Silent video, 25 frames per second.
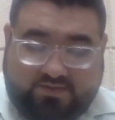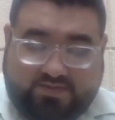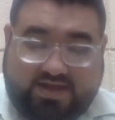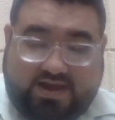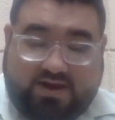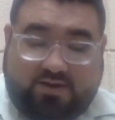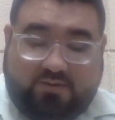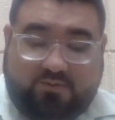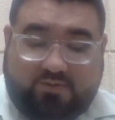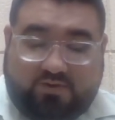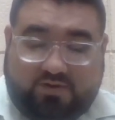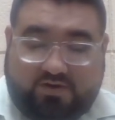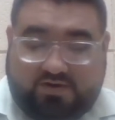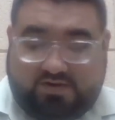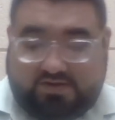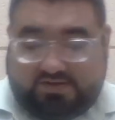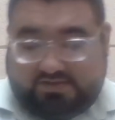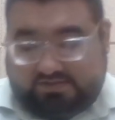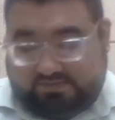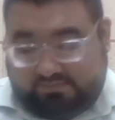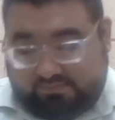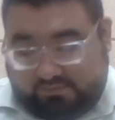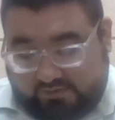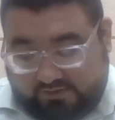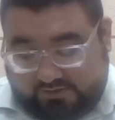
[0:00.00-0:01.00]
that
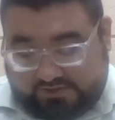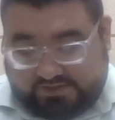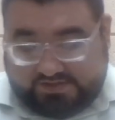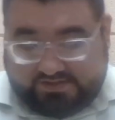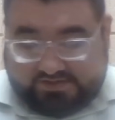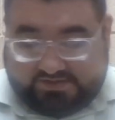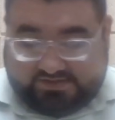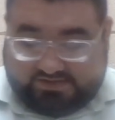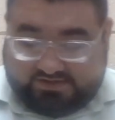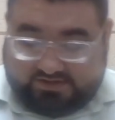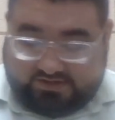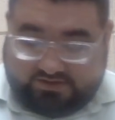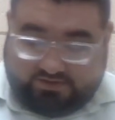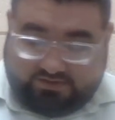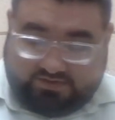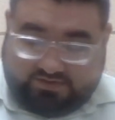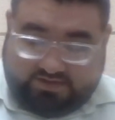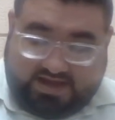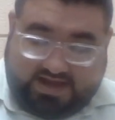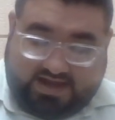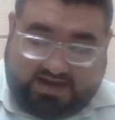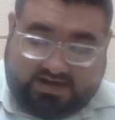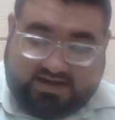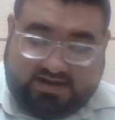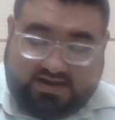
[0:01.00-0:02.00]
works, merchants and all
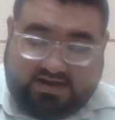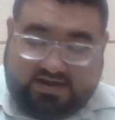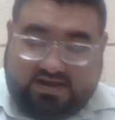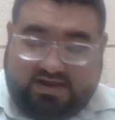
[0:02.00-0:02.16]
that,